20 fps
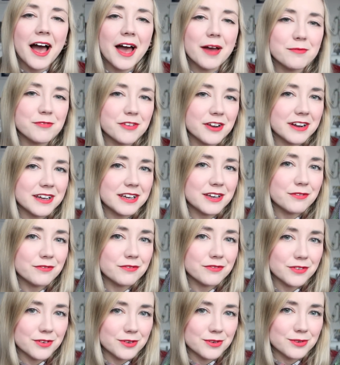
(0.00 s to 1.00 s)
I'm very
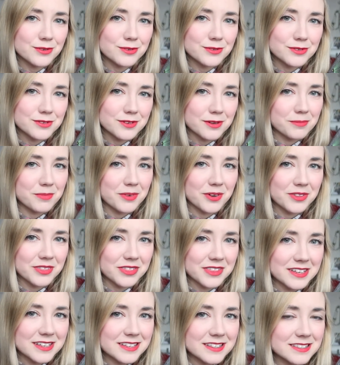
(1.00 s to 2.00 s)
confused
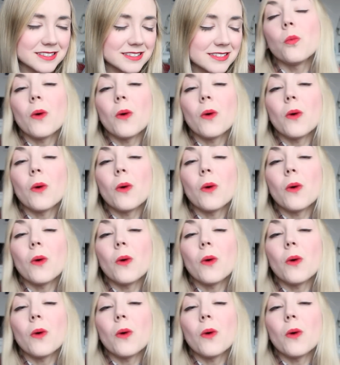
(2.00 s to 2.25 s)
about this.